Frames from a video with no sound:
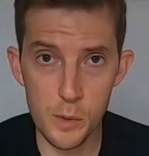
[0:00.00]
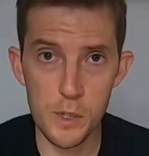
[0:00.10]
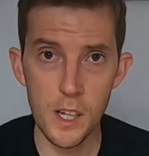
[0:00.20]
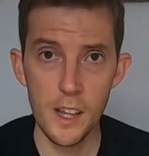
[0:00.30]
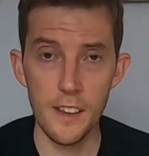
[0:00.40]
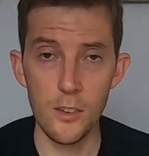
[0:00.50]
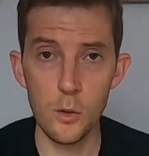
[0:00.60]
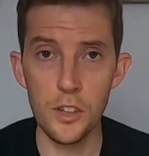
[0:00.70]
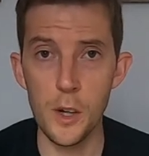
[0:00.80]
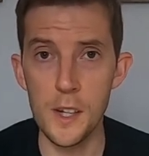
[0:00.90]
groups, there's
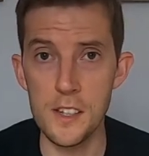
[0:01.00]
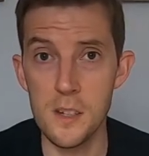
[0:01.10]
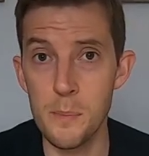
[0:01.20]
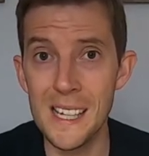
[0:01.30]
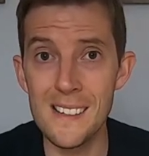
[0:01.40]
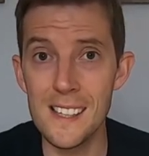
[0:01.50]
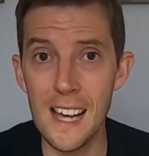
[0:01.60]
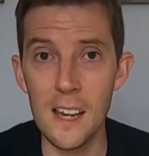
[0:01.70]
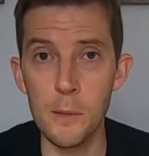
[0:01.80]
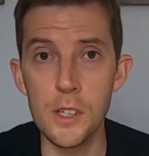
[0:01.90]
also a
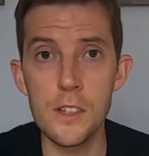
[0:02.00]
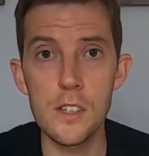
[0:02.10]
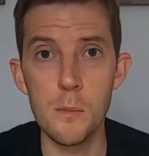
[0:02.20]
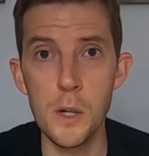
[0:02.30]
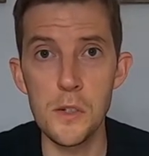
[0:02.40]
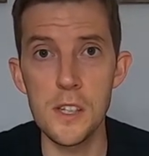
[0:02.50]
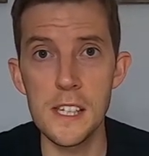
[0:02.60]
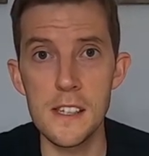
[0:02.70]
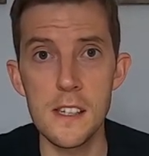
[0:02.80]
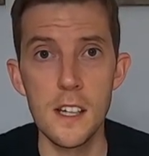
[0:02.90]
stability element to most of
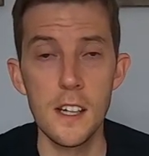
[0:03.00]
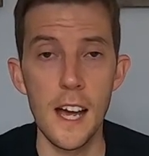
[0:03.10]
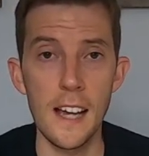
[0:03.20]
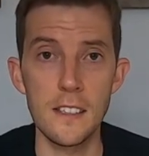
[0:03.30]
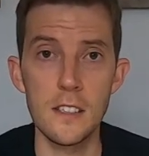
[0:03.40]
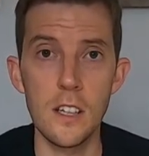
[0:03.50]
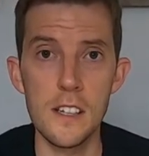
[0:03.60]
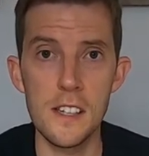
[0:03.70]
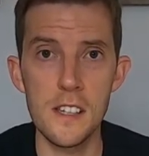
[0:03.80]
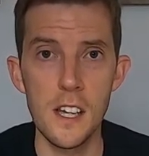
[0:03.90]
these
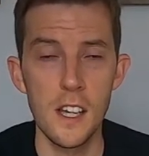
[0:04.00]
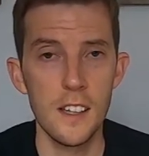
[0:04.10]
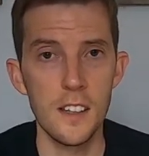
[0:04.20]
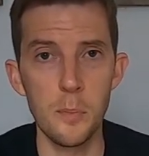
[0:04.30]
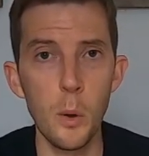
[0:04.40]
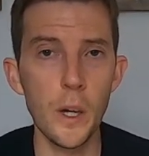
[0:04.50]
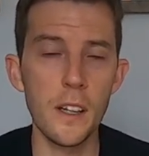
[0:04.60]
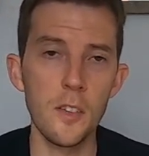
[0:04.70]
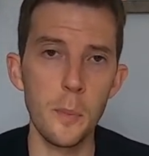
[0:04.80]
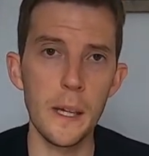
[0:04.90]
exercises. There's
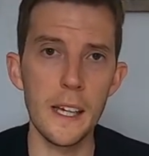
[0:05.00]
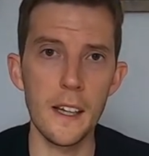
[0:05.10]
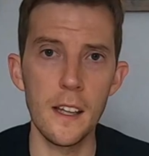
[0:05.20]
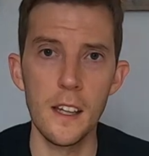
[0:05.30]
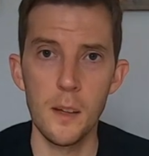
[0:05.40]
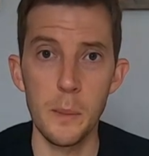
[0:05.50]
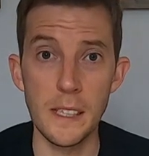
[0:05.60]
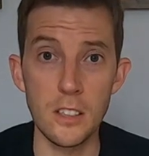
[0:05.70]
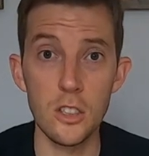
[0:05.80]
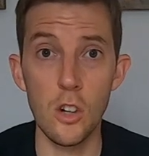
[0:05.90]
pointless being
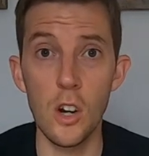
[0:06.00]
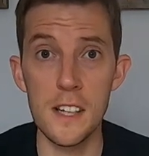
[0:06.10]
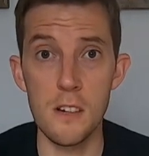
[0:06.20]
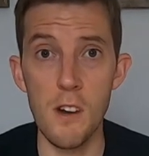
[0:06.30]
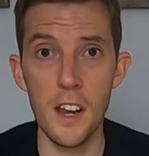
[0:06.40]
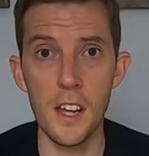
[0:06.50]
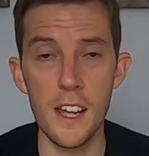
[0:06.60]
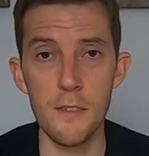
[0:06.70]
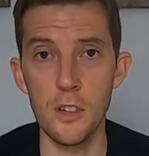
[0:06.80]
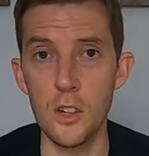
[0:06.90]
strong as a runner
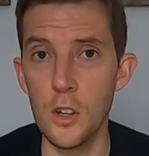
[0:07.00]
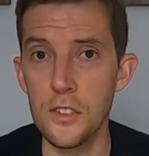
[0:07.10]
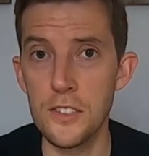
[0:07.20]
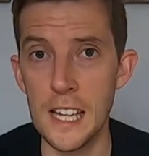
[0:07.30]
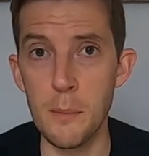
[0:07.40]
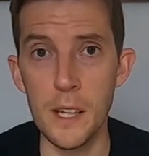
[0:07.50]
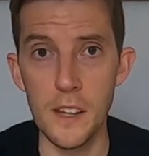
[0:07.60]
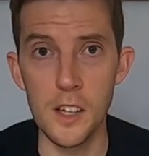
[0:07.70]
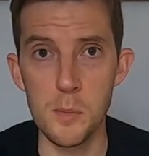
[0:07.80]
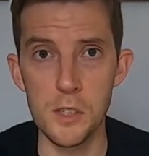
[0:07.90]
if you're not stable in
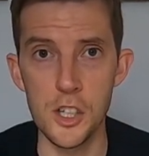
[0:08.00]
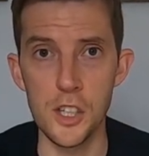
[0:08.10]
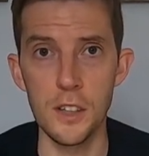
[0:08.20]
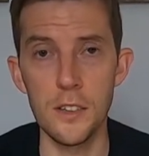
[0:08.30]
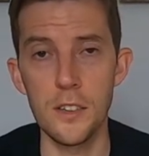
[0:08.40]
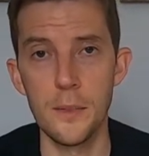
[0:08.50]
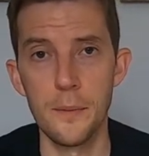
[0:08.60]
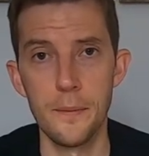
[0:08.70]
those positions.